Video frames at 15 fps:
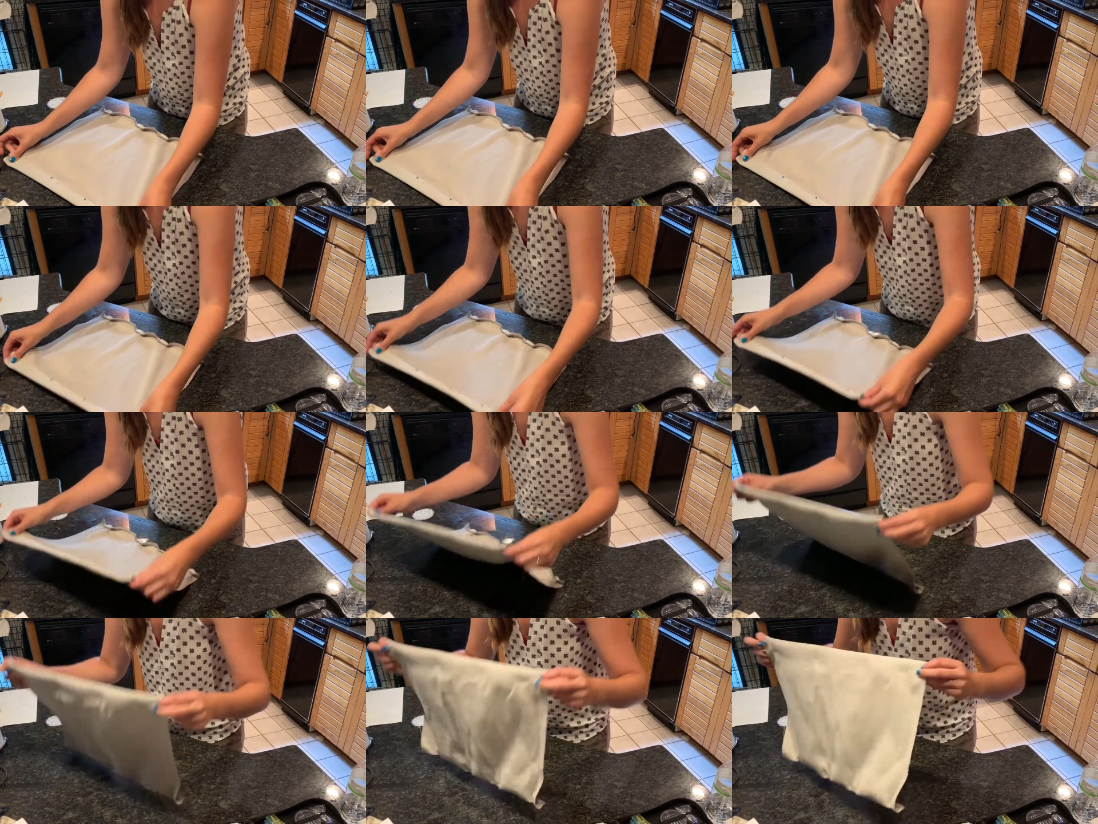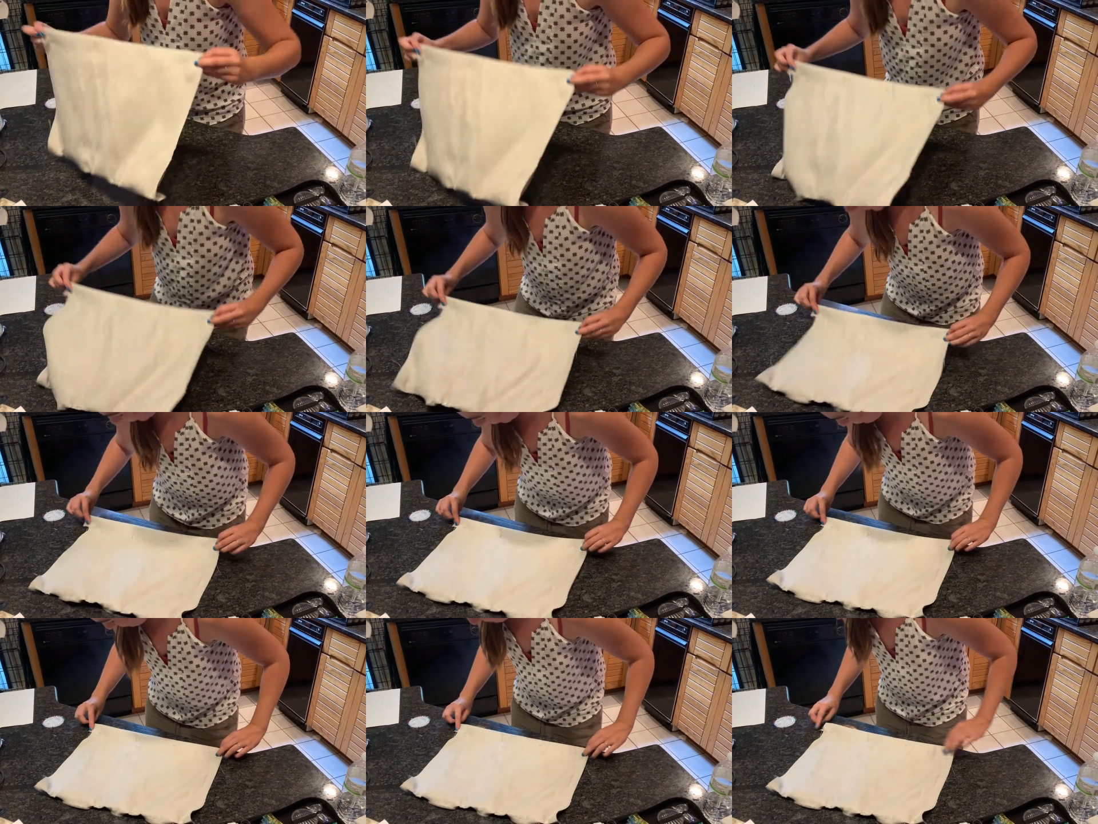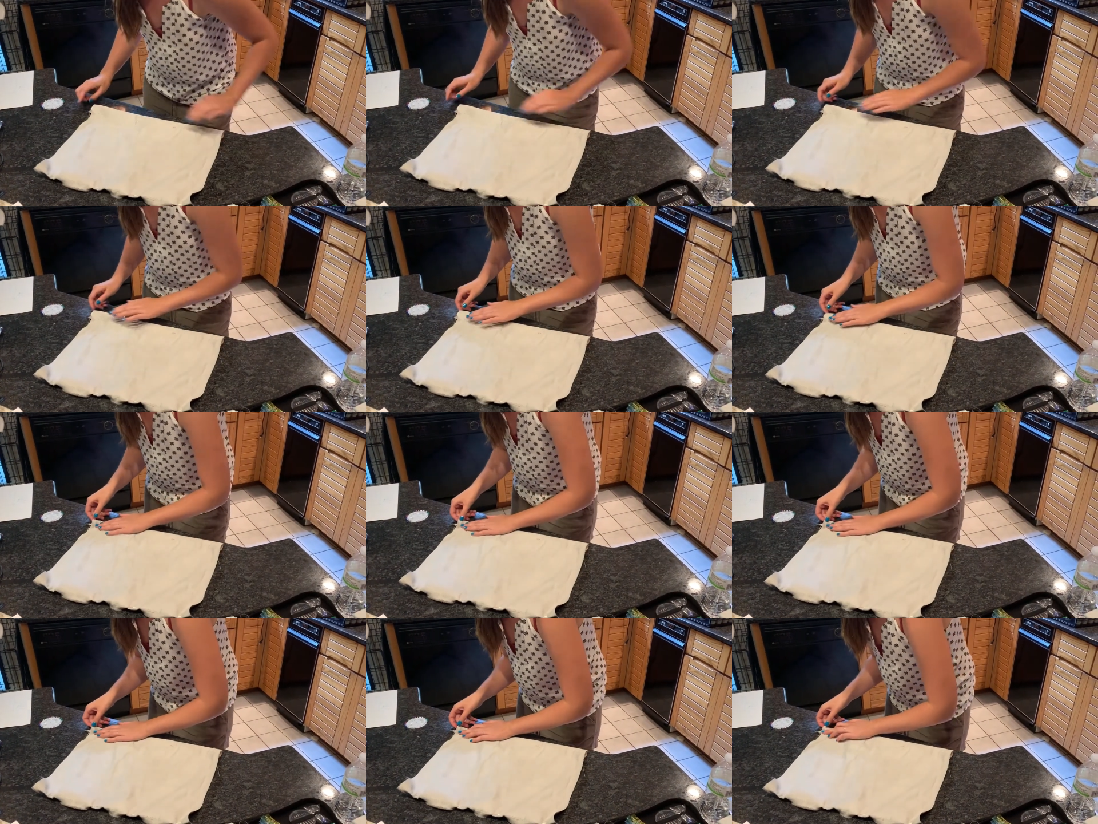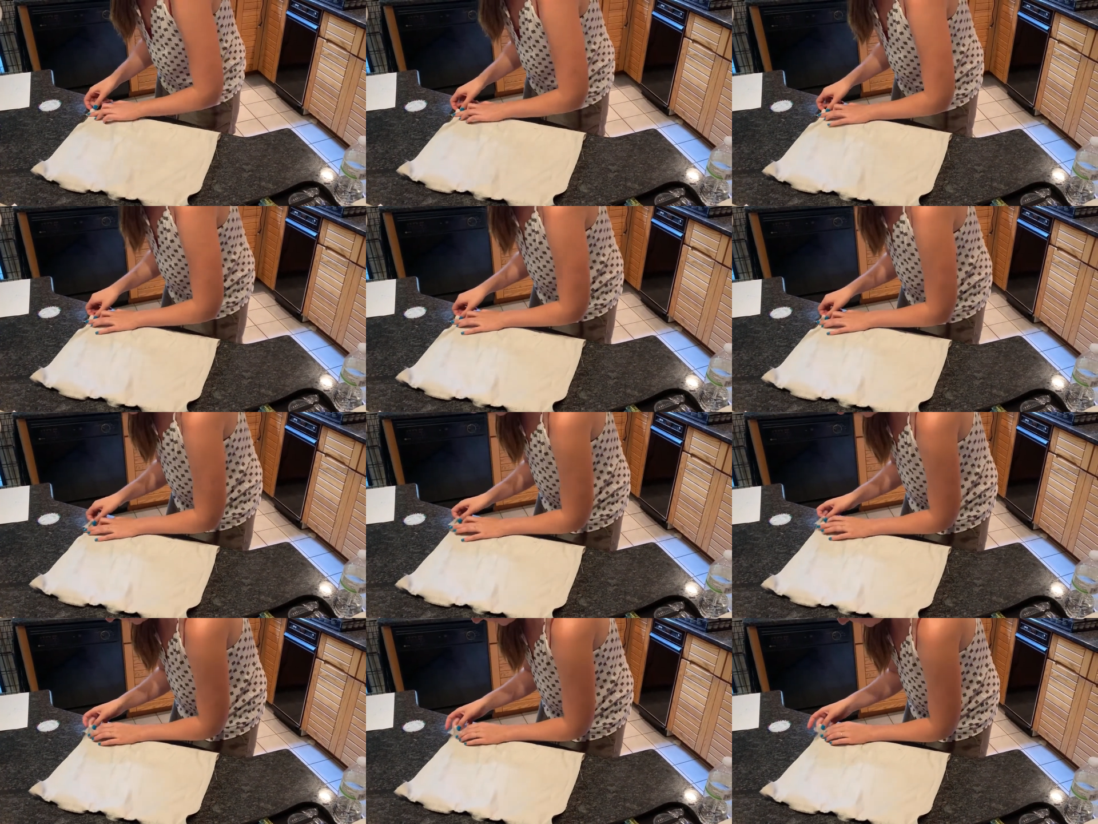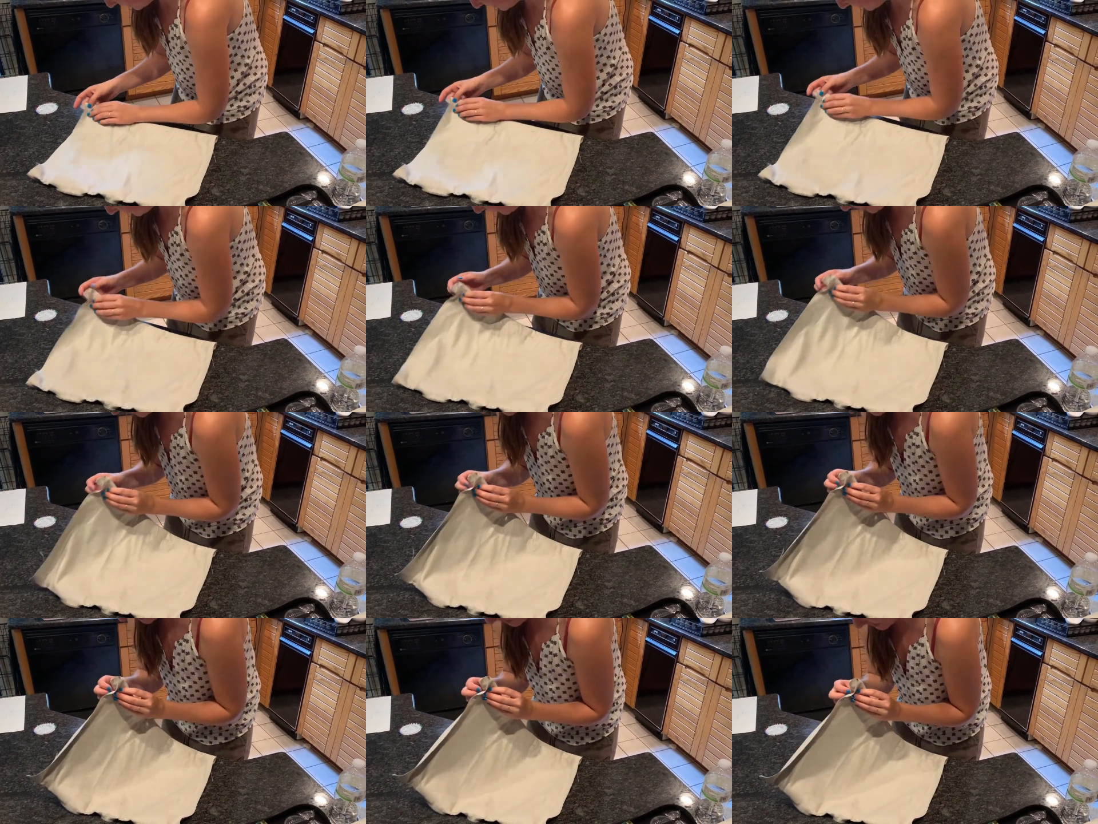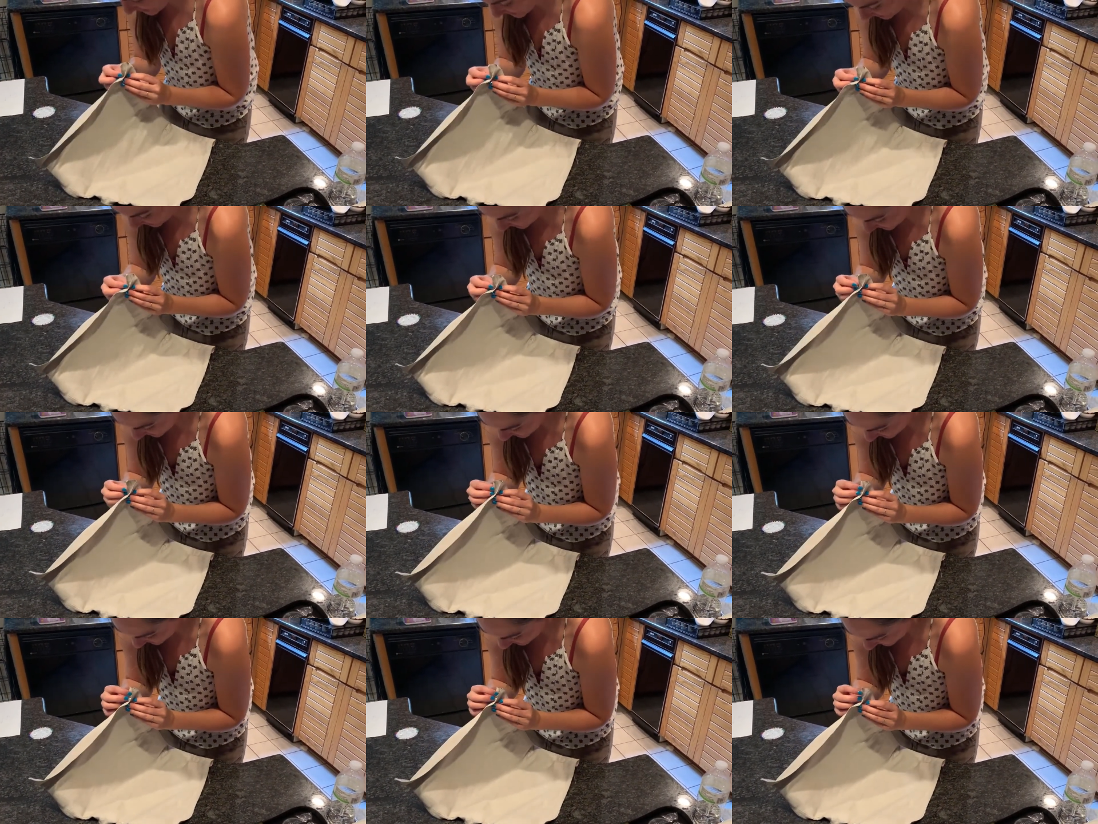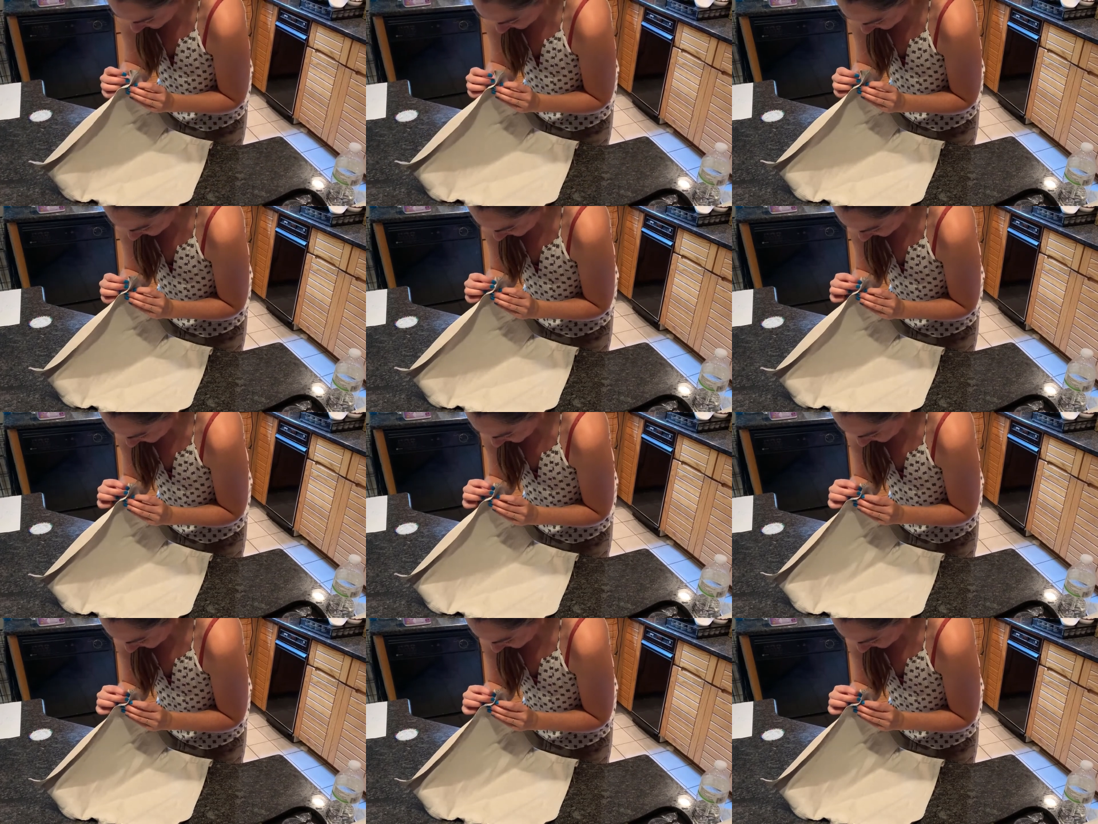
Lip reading: [unreadable: no face in view]